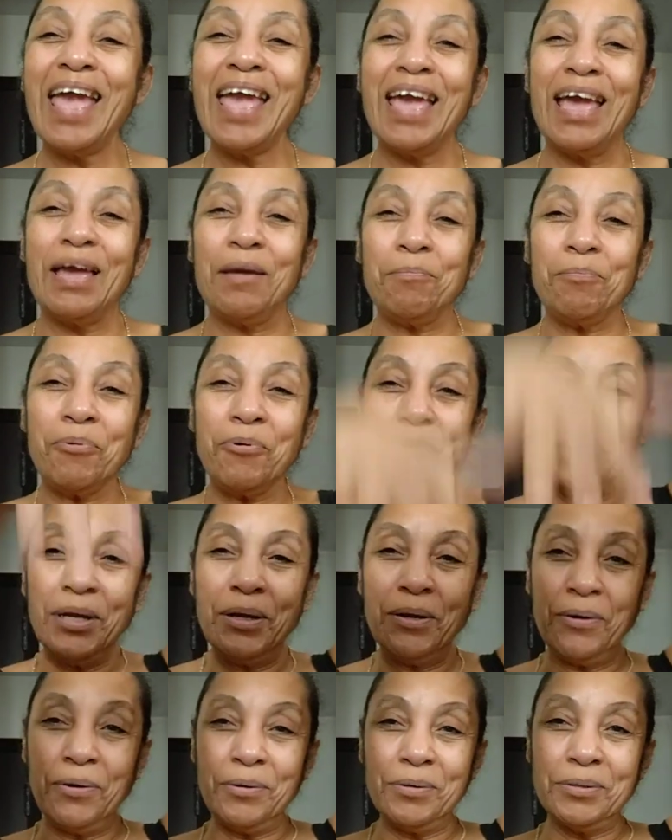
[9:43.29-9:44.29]
and
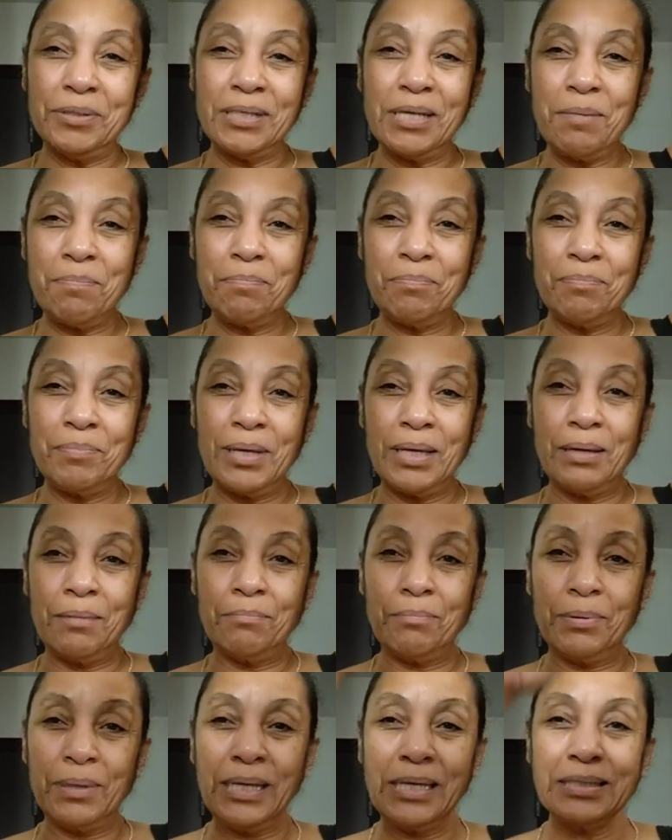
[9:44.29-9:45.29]
prayers up
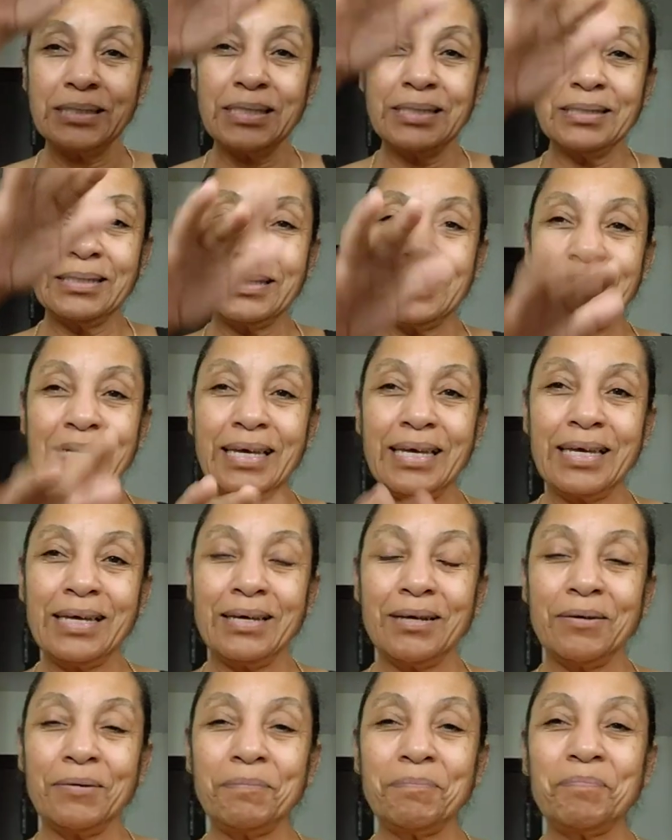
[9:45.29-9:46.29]
and blessings
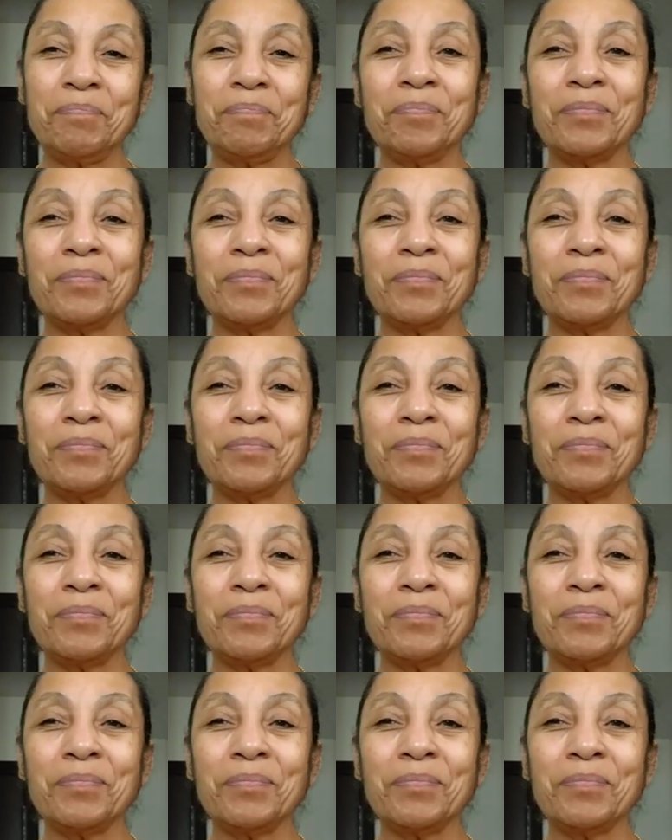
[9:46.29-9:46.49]
down.